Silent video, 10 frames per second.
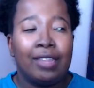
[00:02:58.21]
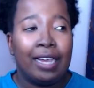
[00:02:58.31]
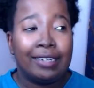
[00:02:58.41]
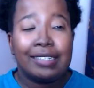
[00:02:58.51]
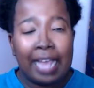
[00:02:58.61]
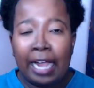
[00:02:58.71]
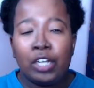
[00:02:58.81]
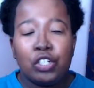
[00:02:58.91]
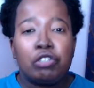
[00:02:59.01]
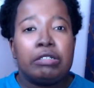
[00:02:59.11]
That is
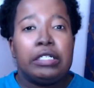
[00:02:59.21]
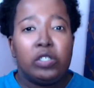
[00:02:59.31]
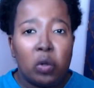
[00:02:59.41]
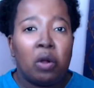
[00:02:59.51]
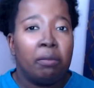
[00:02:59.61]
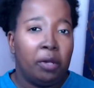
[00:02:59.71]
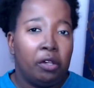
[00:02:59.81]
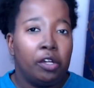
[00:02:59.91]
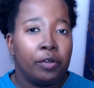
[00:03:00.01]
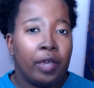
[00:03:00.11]
actually
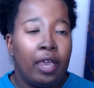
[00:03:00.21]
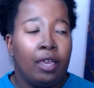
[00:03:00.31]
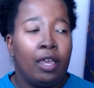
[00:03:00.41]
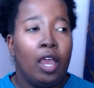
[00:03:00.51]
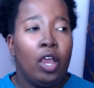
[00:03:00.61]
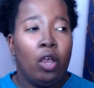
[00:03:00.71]
normal, okay?